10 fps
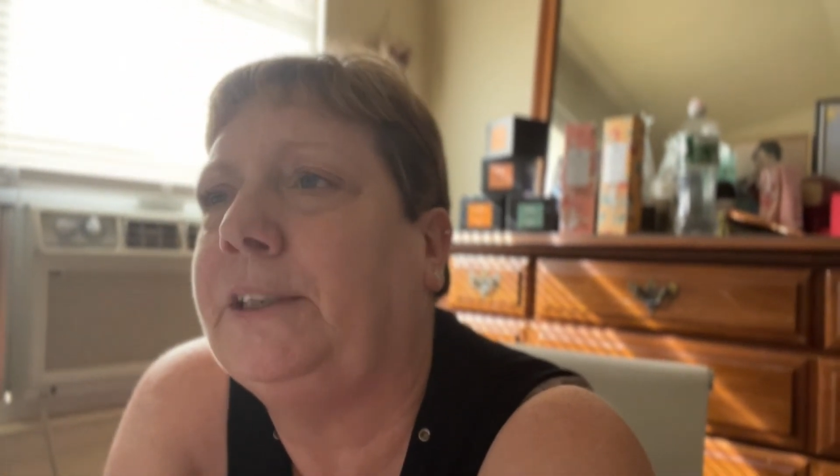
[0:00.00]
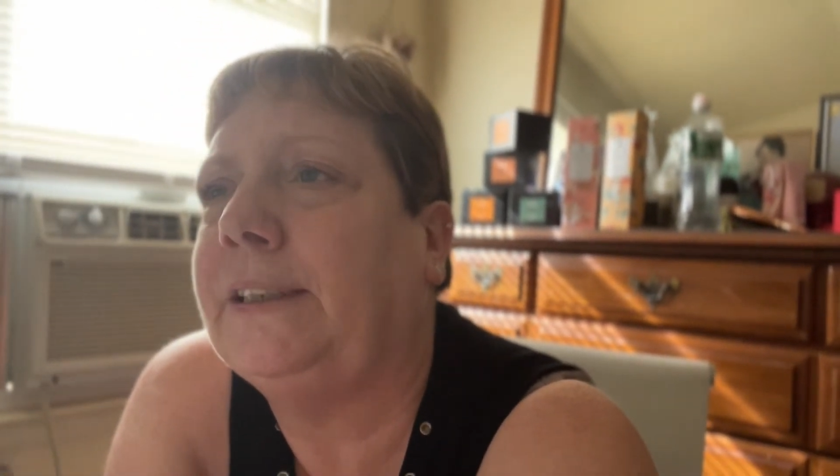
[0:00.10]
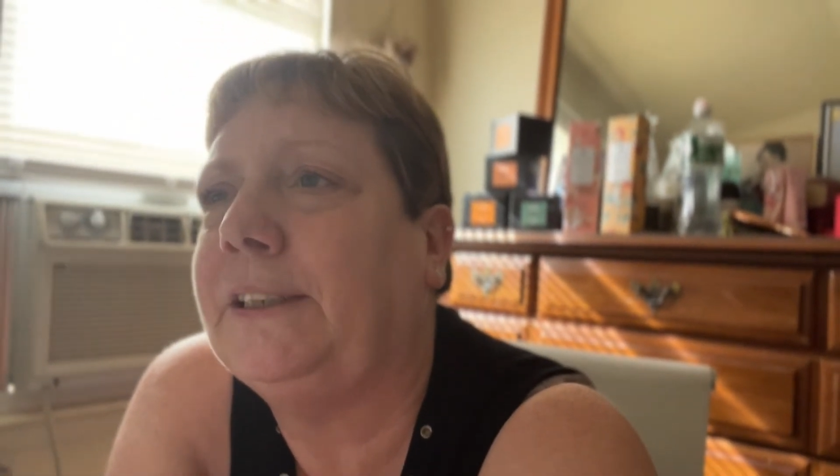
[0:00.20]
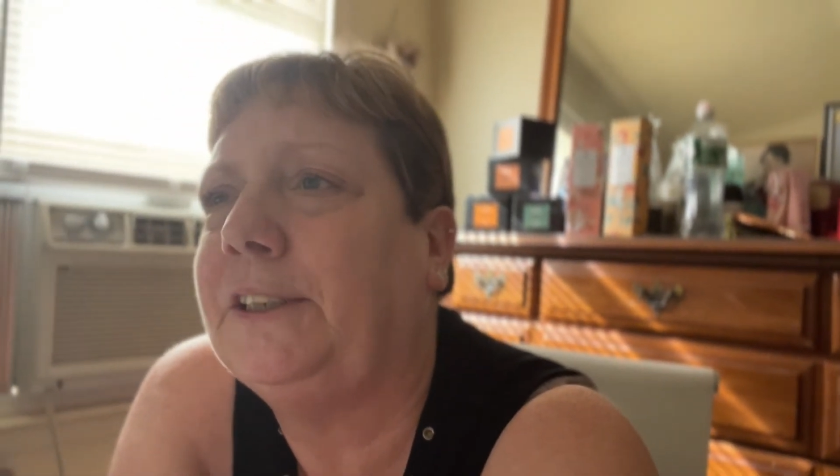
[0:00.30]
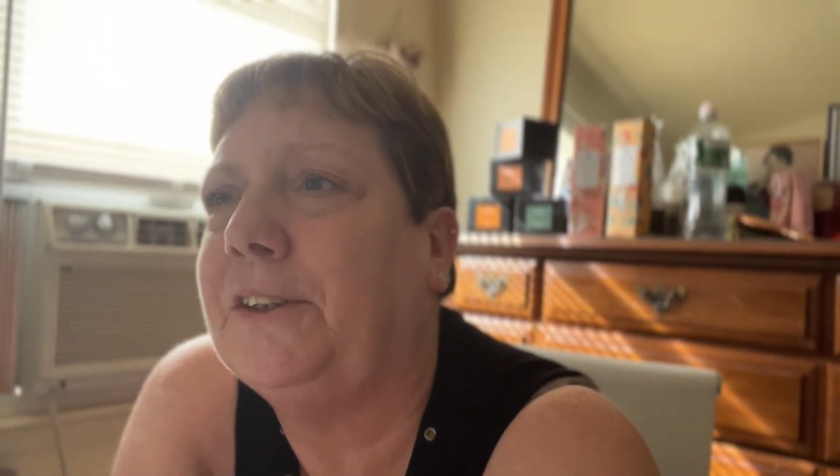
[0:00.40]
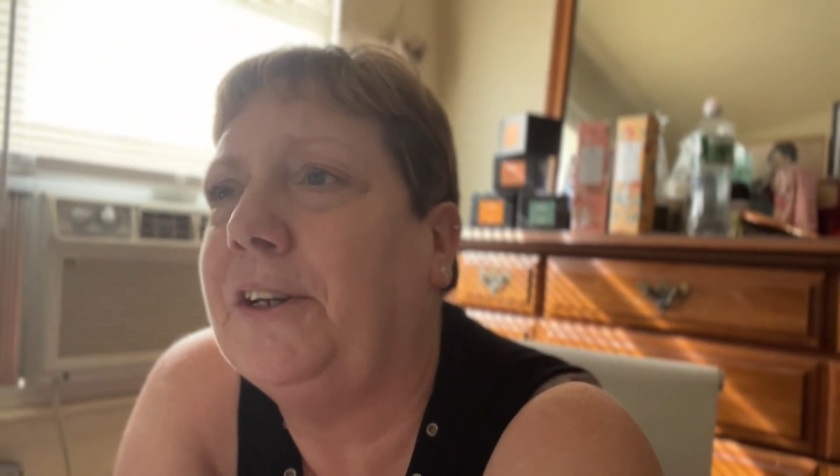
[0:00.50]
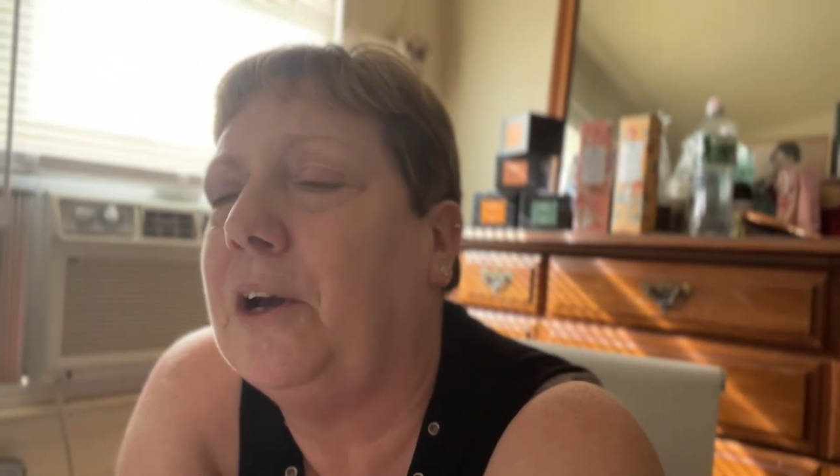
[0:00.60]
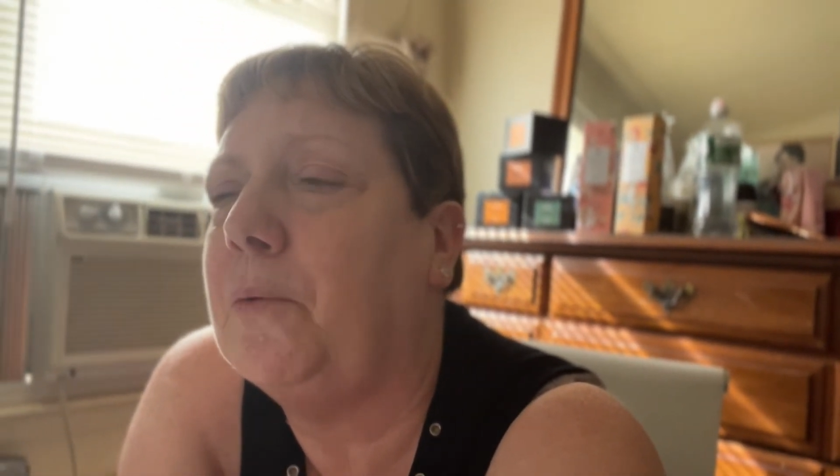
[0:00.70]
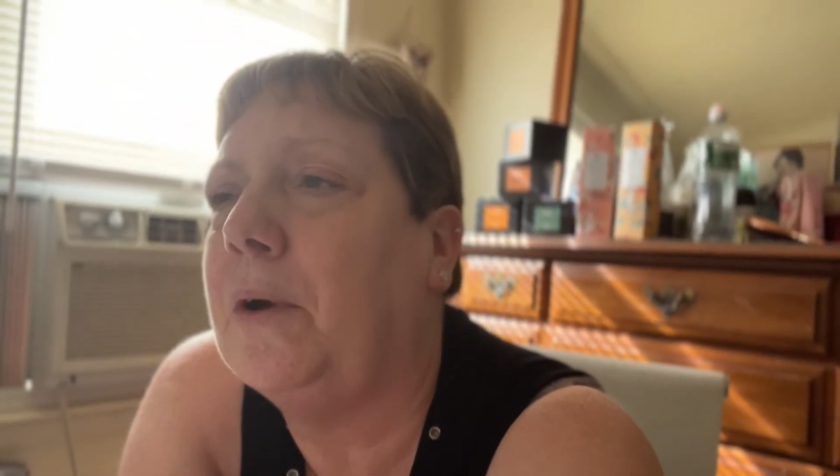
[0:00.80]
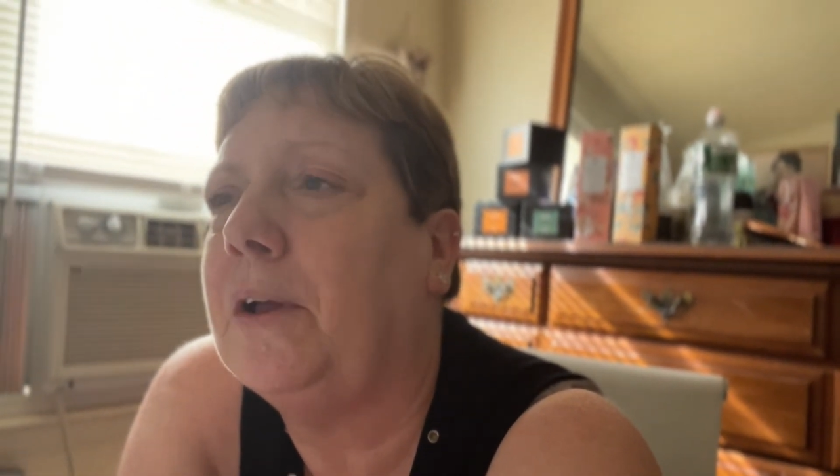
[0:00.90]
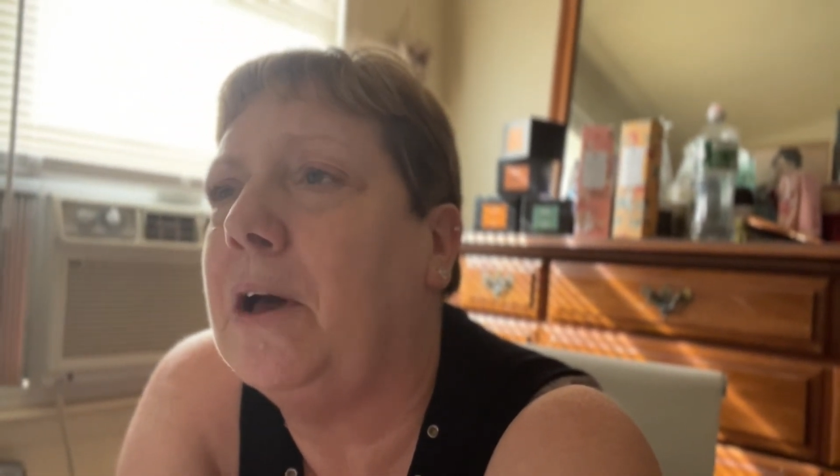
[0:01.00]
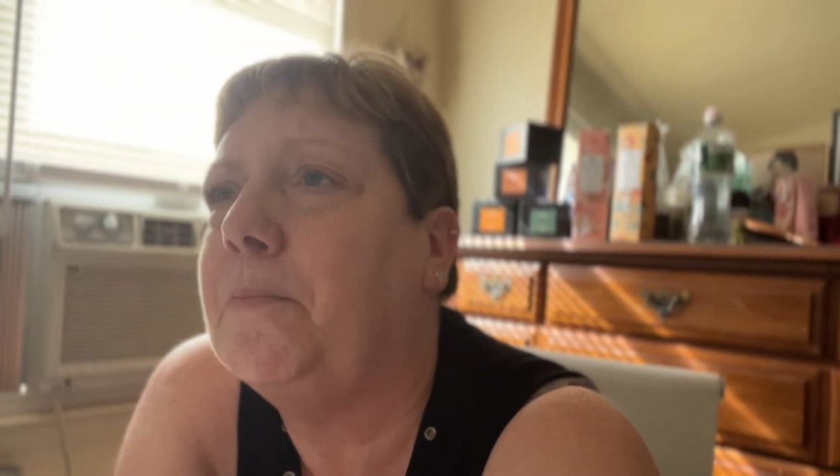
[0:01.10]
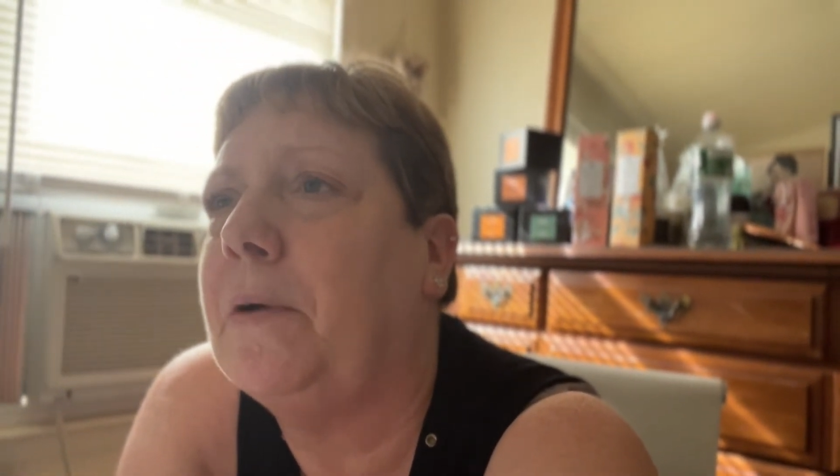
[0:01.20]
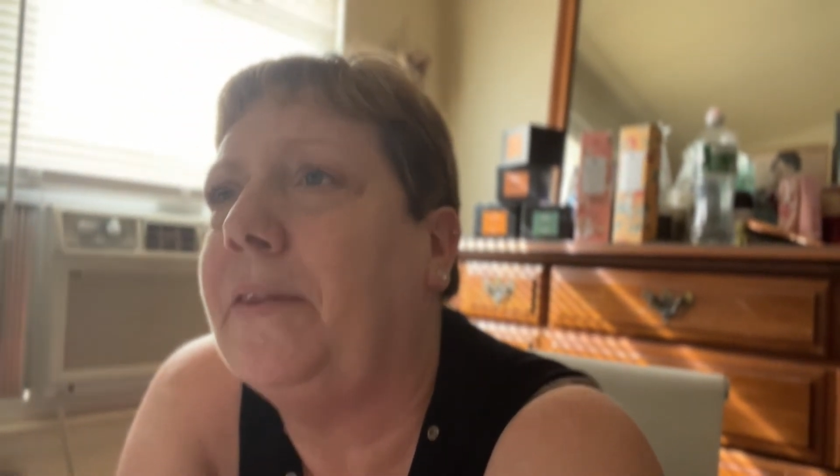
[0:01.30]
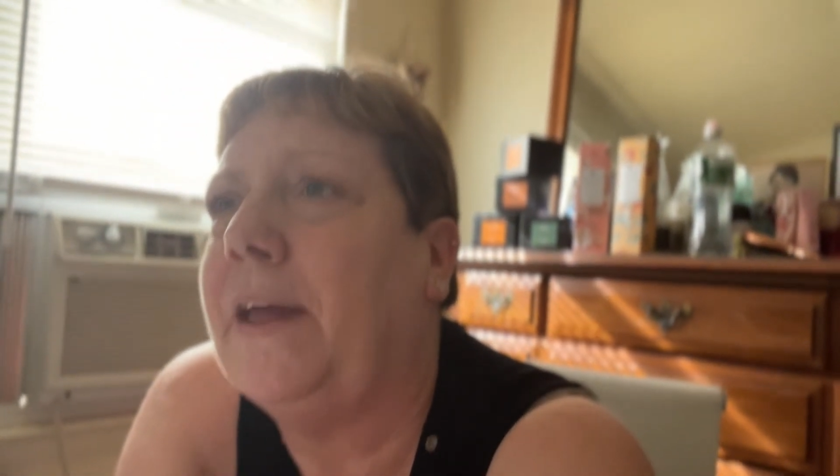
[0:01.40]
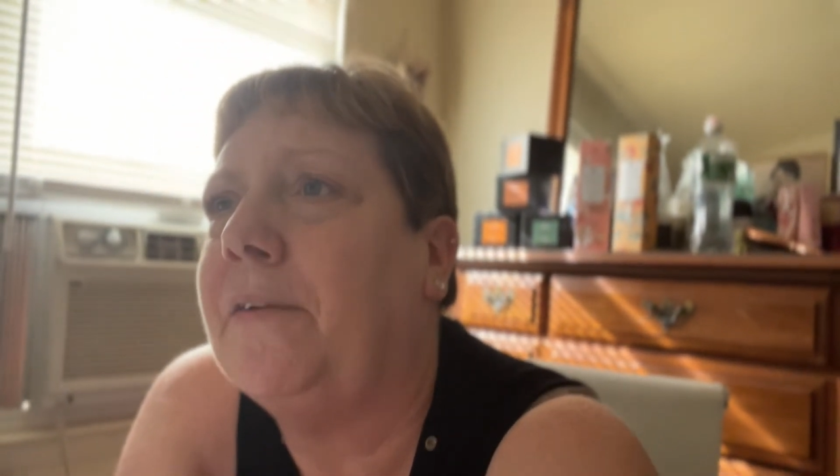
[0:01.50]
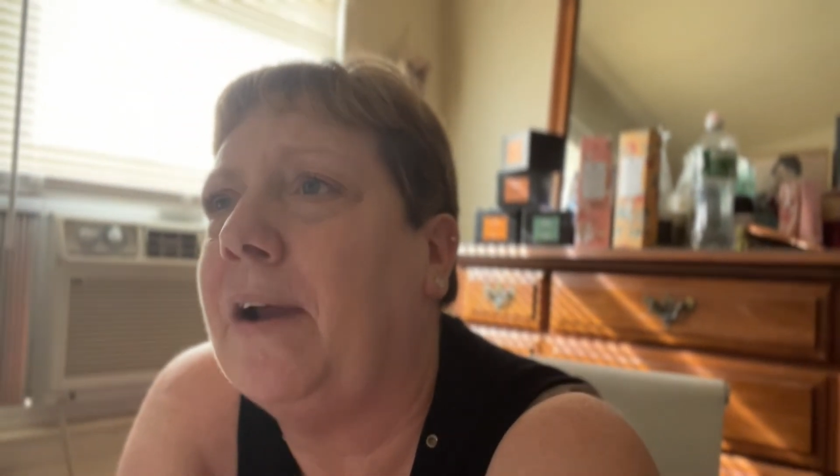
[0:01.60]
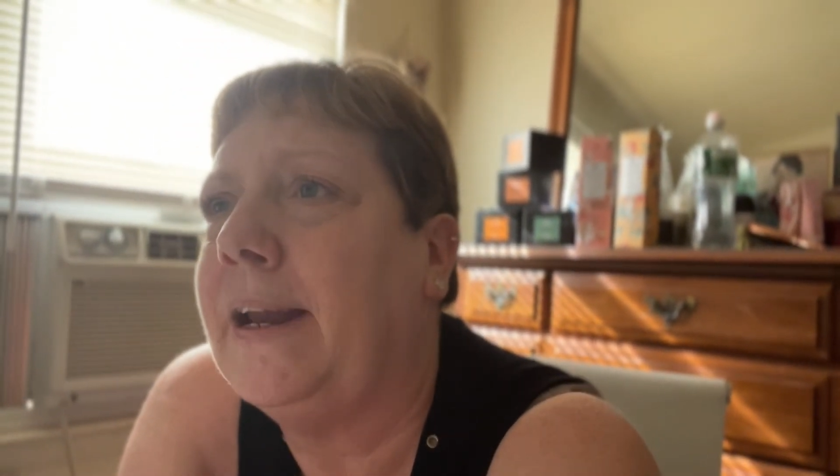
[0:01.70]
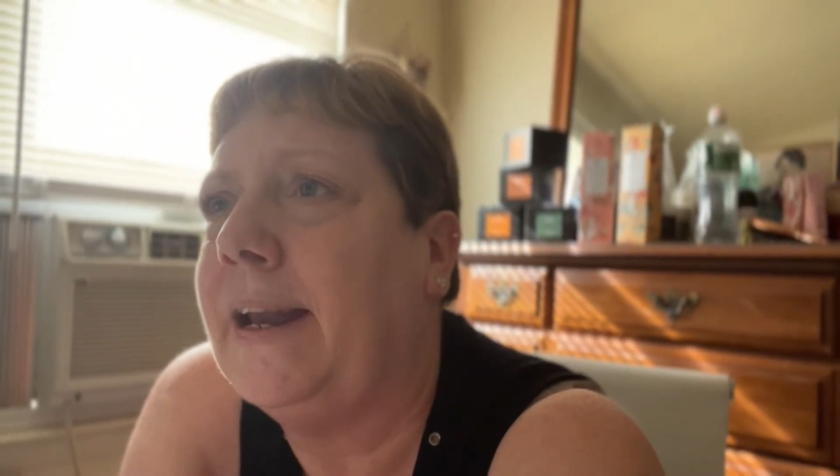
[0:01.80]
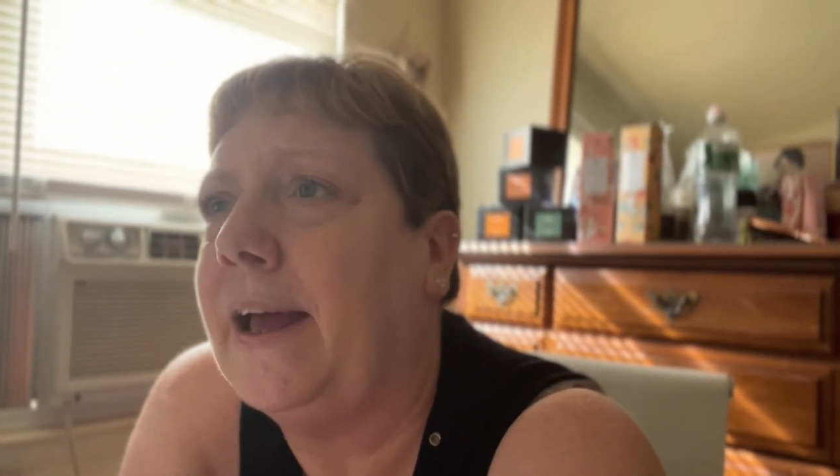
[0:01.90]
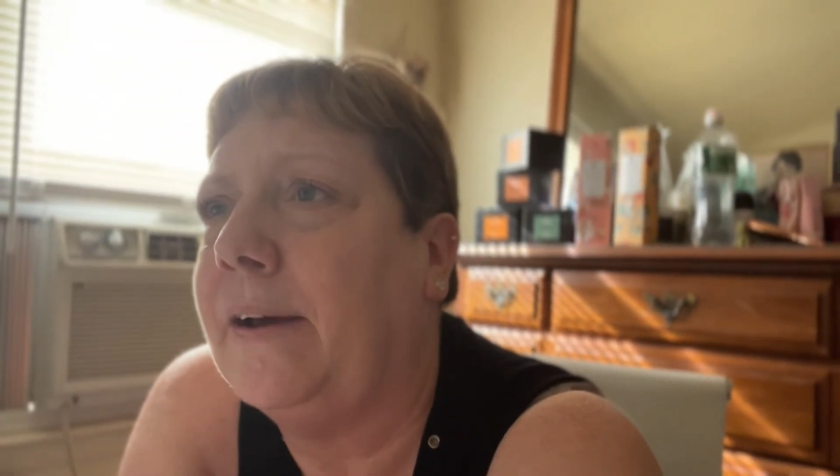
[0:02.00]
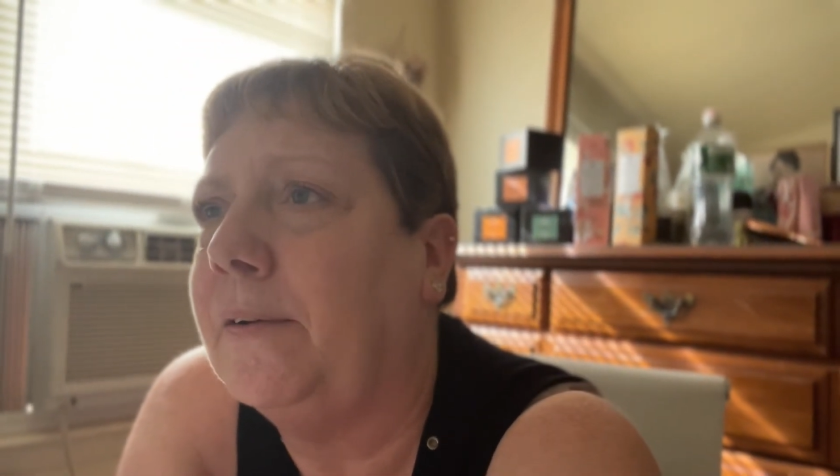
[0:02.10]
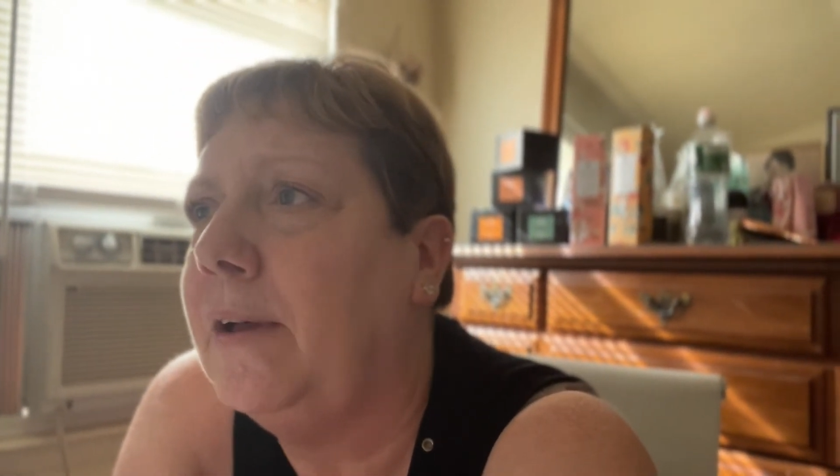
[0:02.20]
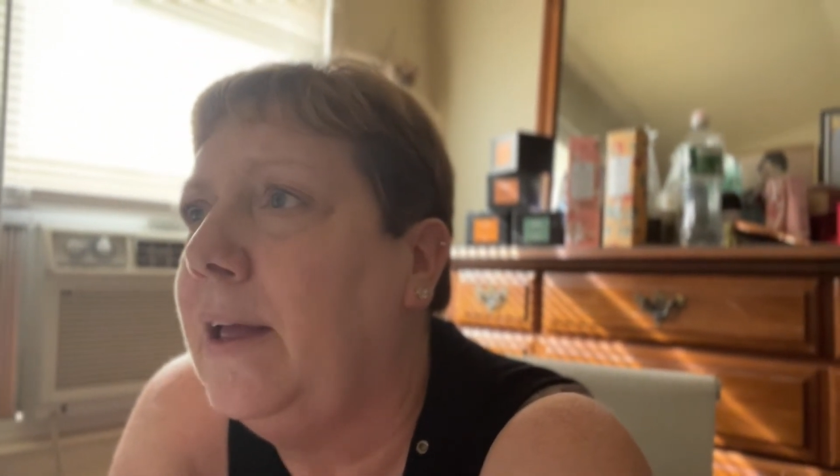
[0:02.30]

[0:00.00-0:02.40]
She said she's only got one cup on there right now